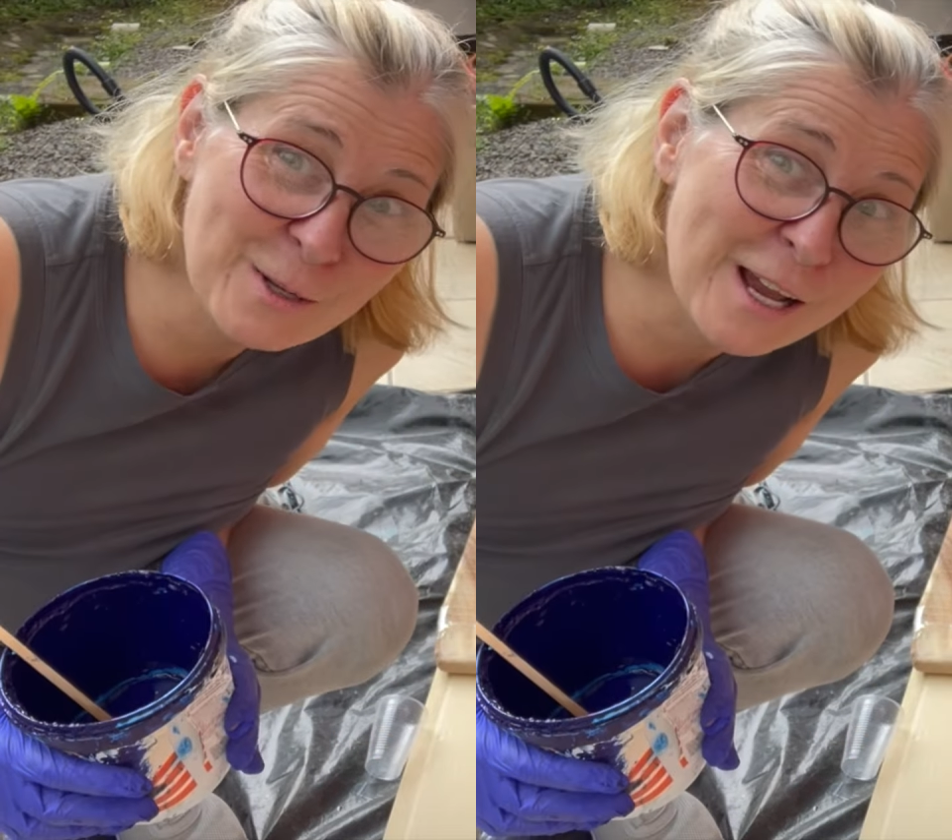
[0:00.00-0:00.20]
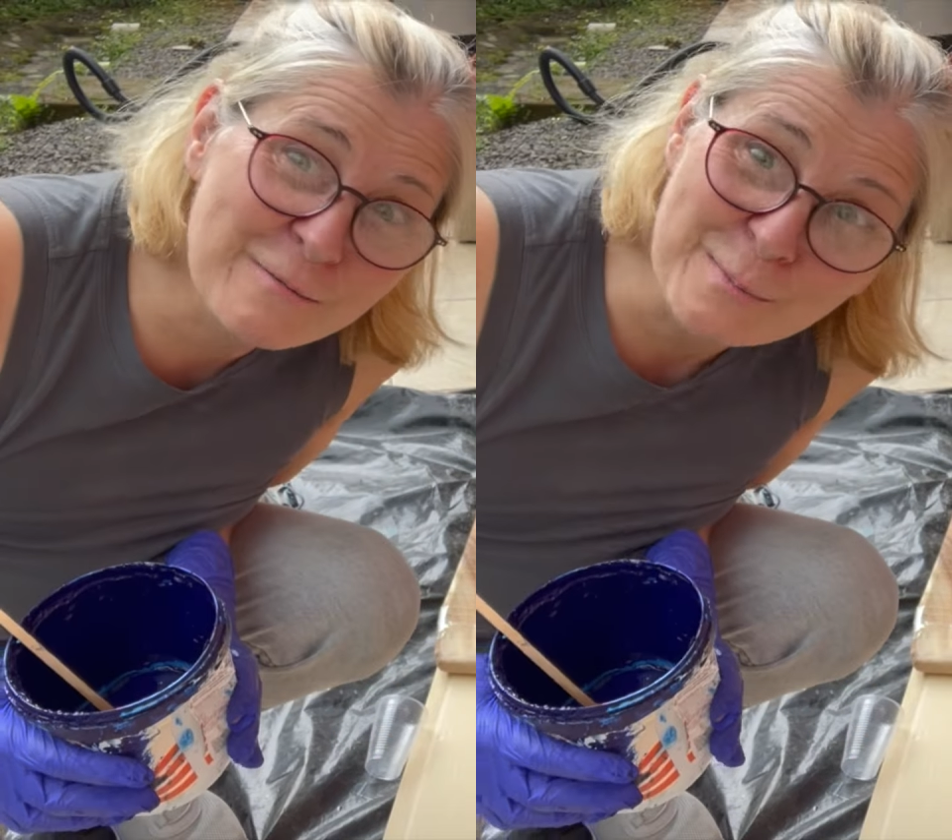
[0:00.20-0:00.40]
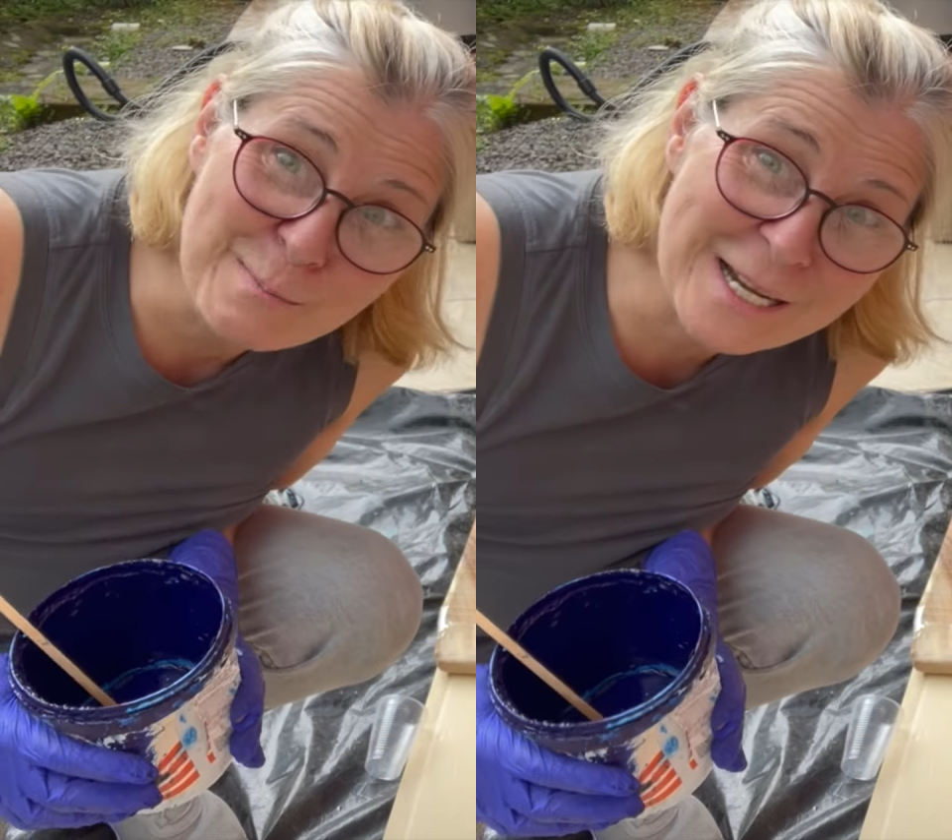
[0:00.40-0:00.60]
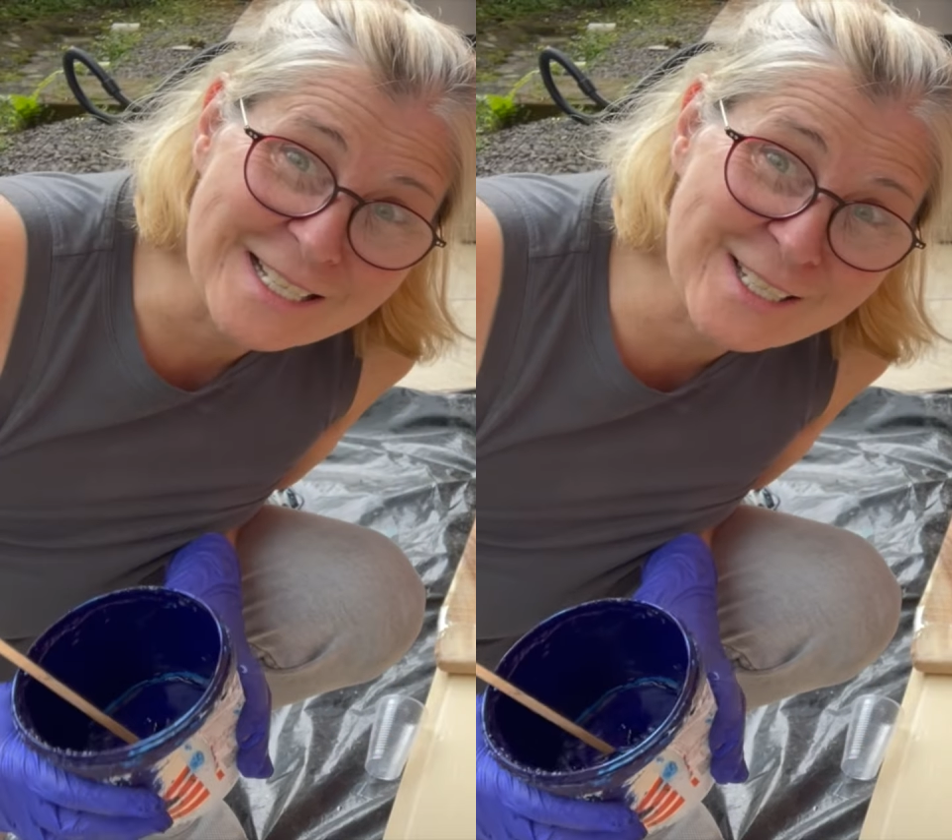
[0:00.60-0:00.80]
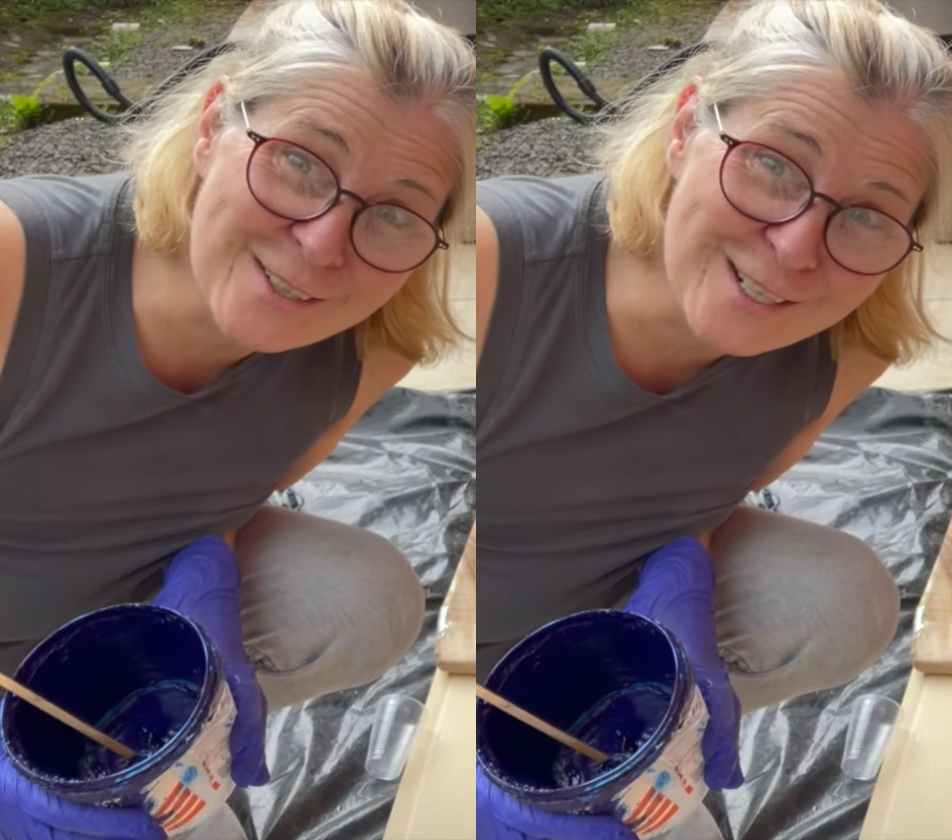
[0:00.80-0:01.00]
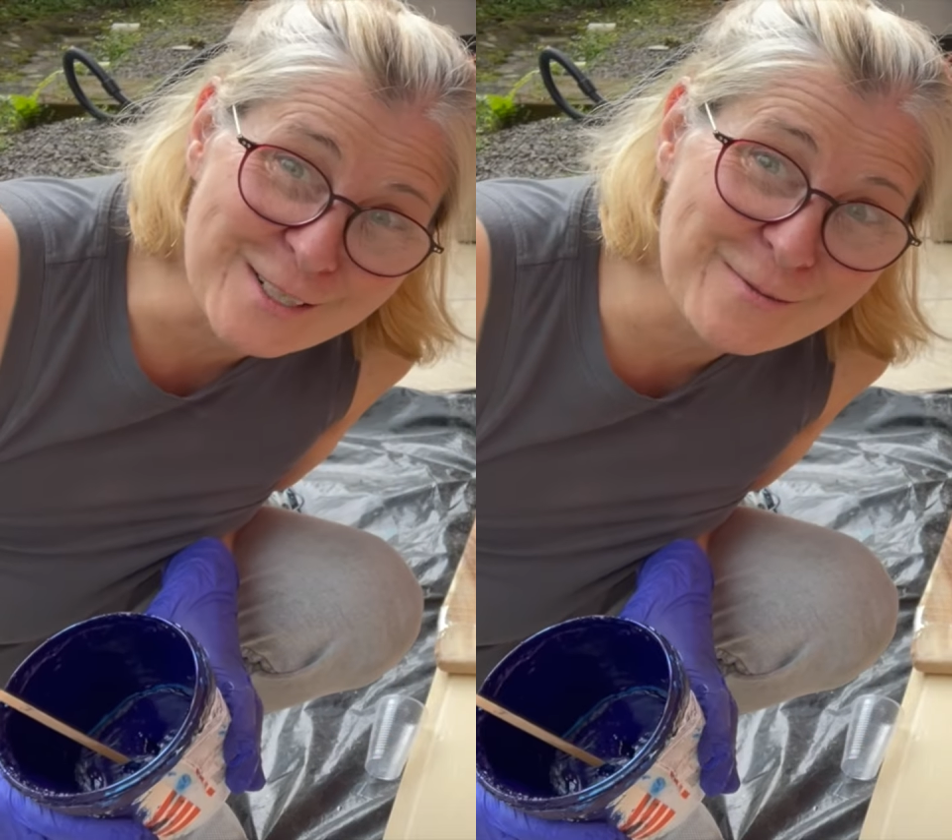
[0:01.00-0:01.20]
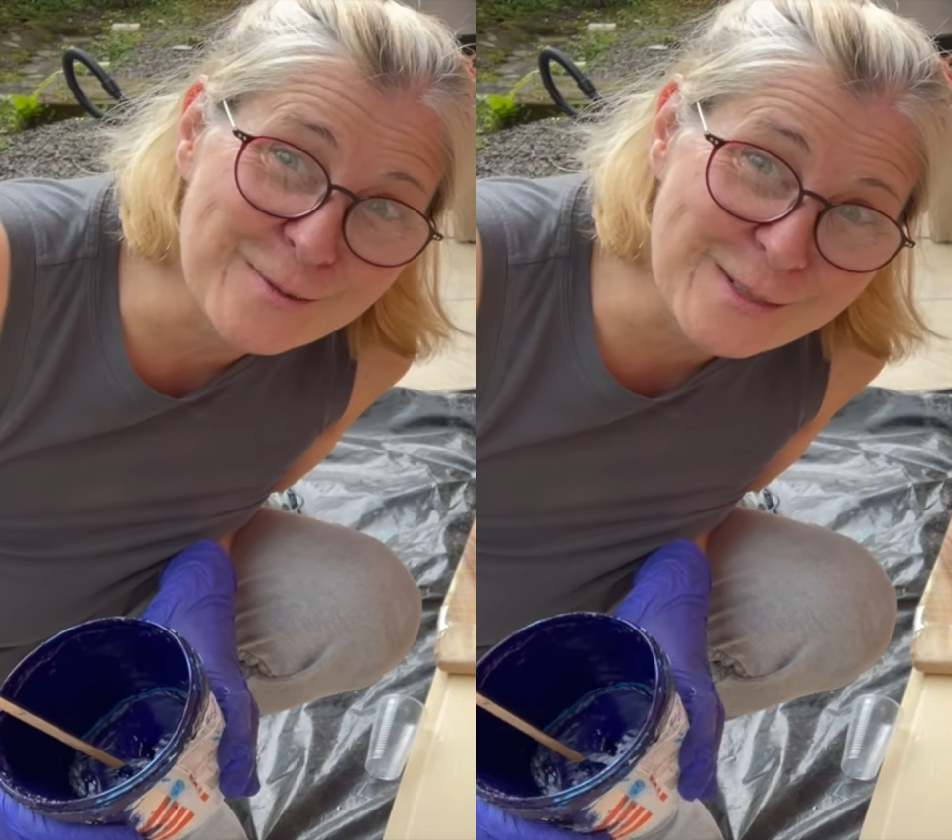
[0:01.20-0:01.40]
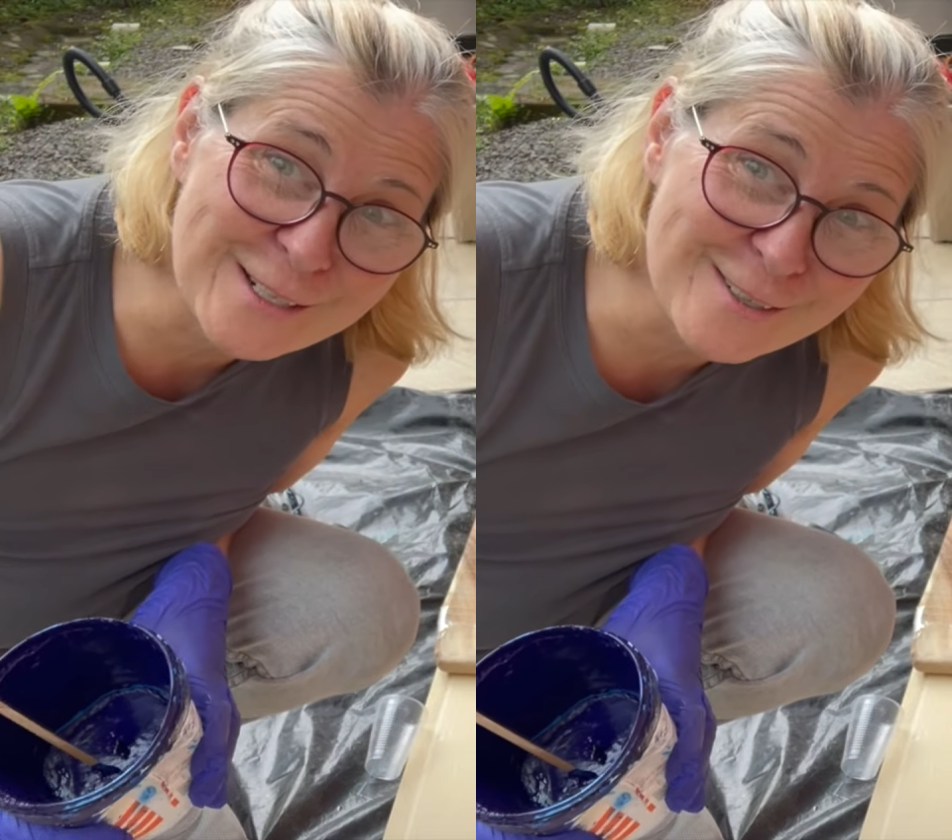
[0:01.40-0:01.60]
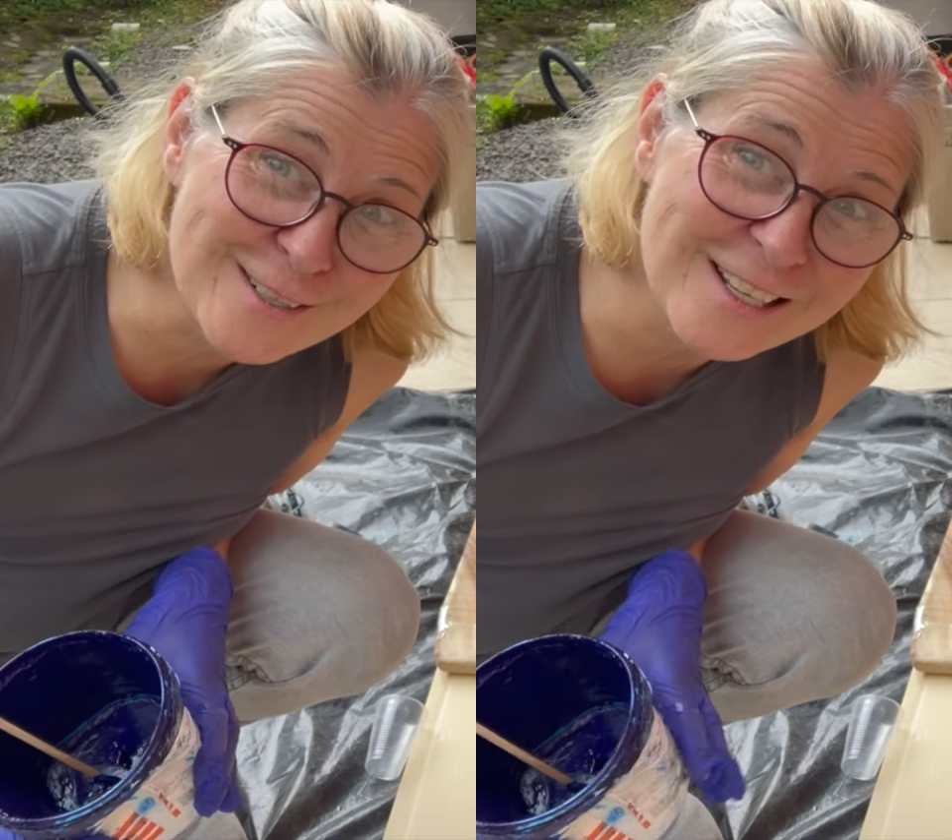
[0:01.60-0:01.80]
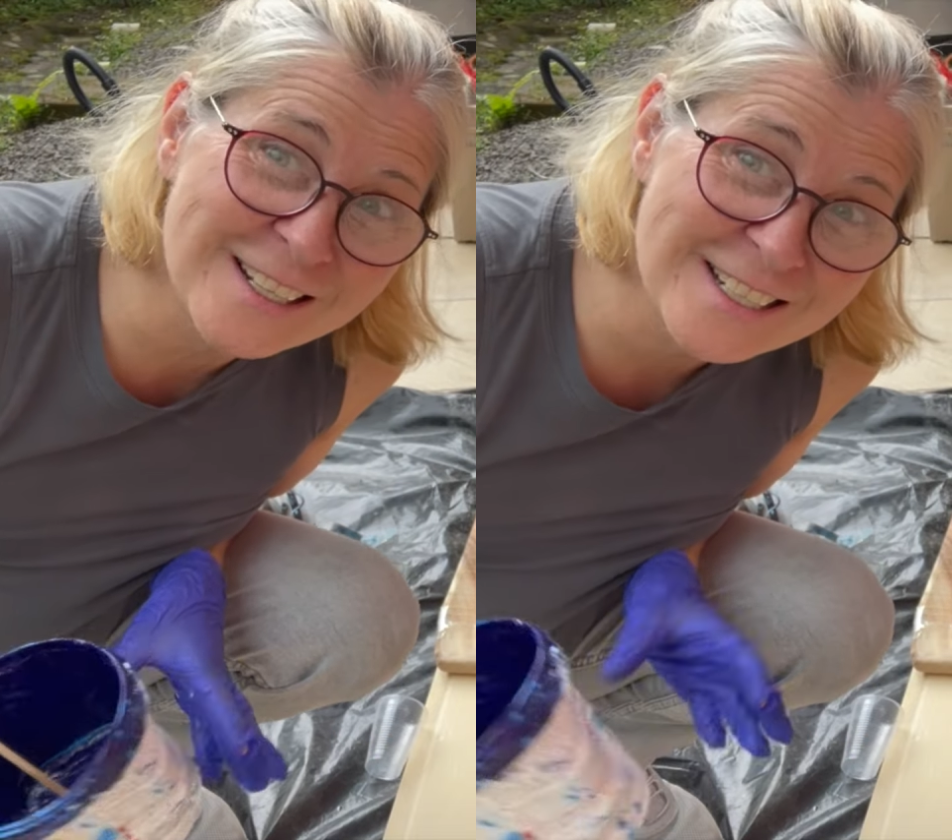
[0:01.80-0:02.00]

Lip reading: have a mask on from here on,